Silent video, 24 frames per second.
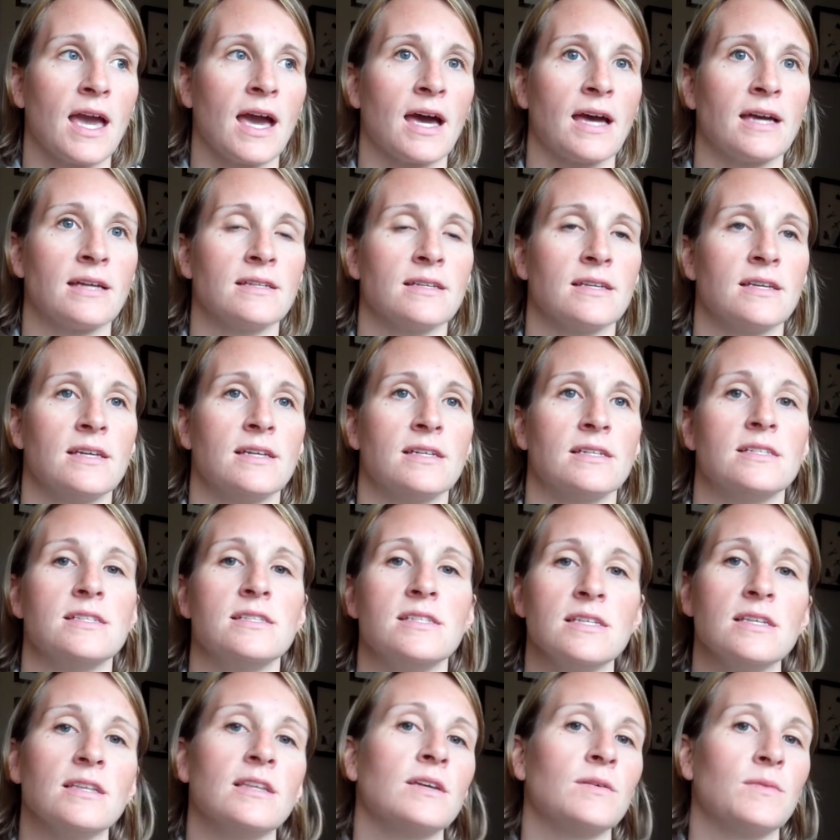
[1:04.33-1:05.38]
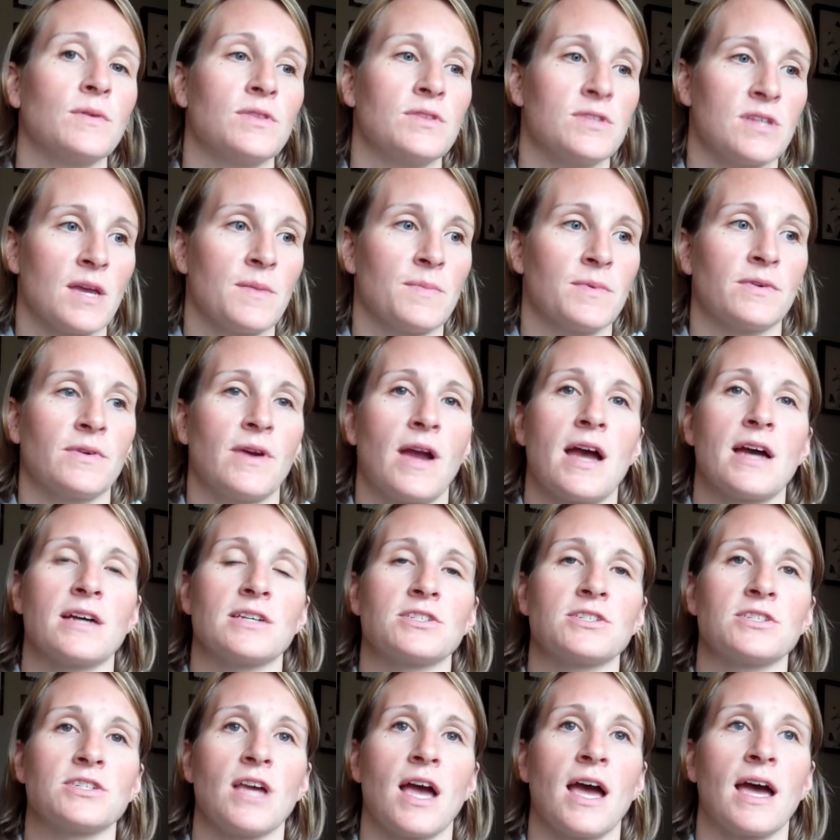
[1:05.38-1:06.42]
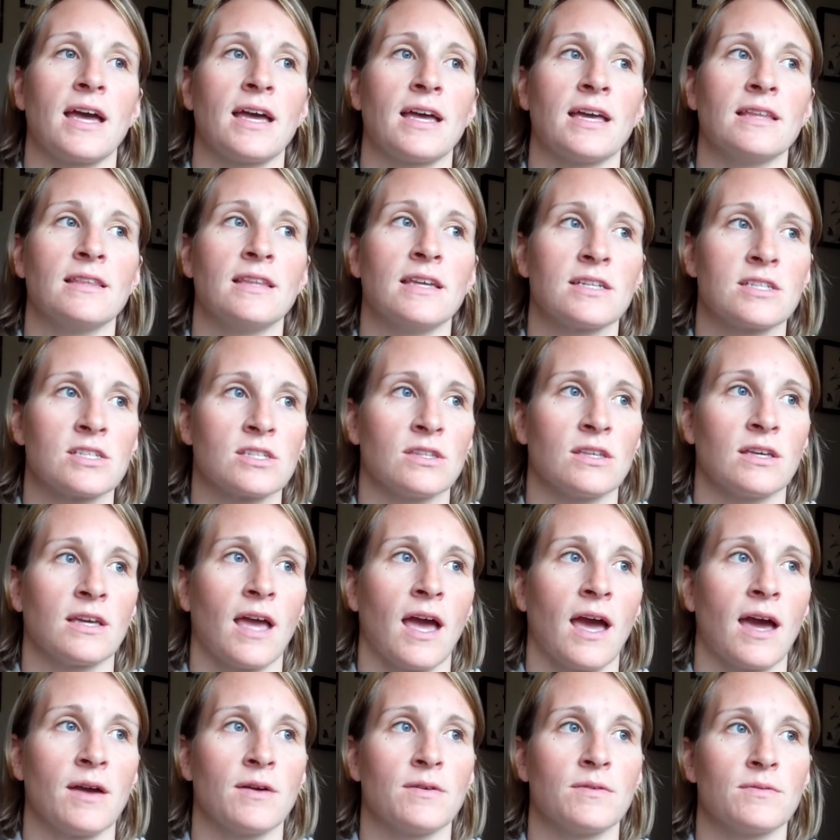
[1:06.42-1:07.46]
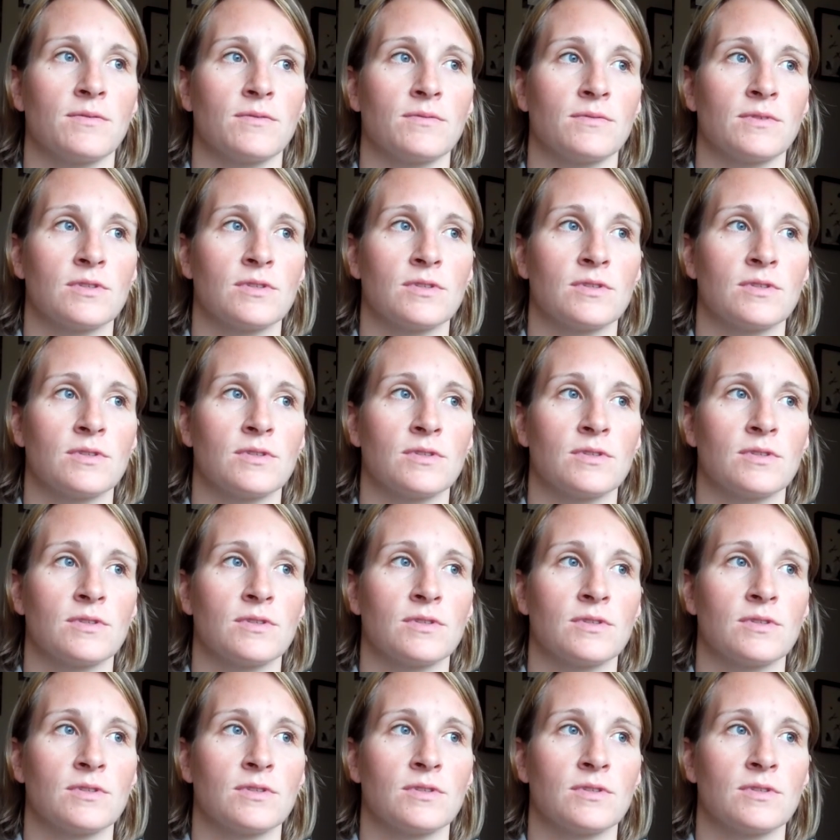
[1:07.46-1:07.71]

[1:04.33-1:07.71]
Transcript: at dealing with diaper rash, I like to look at,